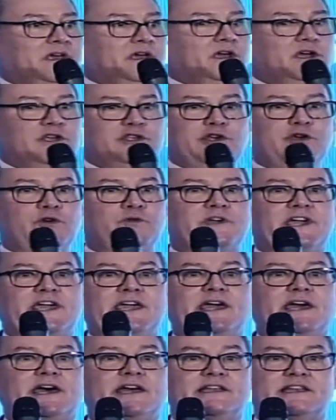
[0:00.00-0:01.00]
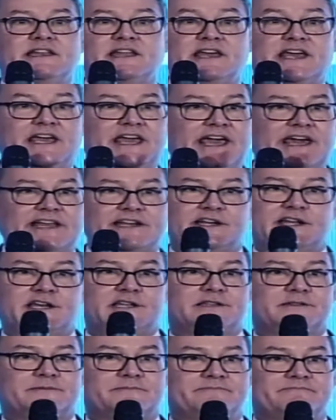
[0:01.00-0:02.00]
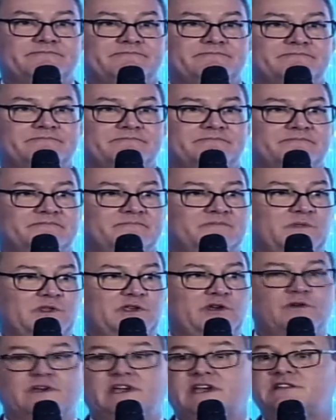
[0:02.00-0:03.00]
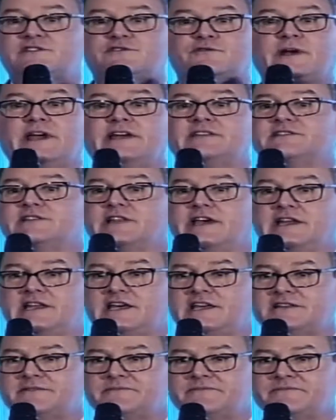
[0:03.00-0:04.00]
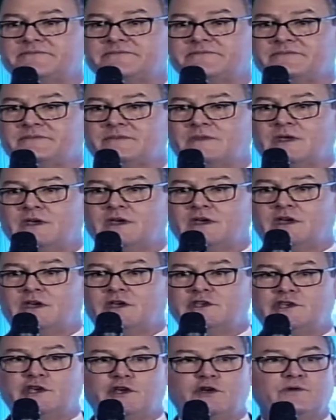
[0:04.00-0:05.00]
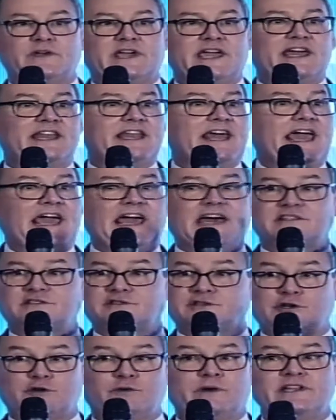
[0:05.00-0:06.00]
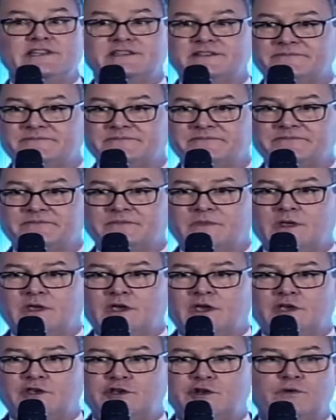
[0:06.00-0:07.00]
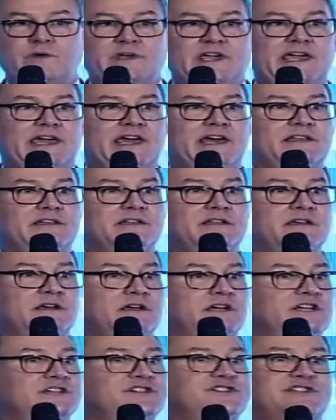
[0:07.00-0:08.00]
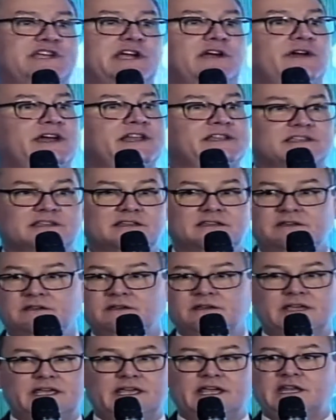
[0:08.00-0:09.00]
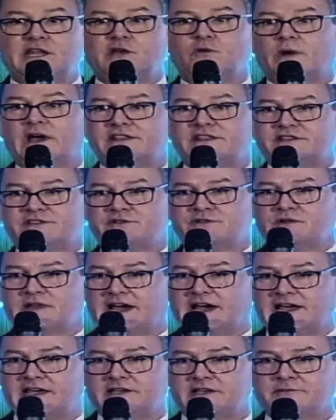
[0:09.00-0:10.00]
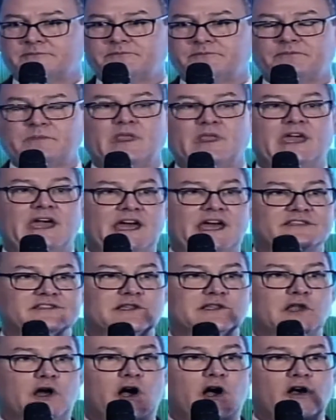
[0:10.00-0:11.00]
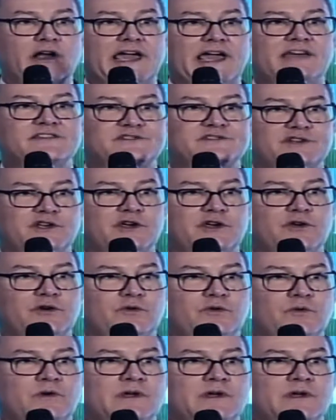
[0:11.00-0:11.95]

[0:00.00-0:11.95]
you can edit it, you can translate it, you can add to it, you can share it any way that you like, as long as you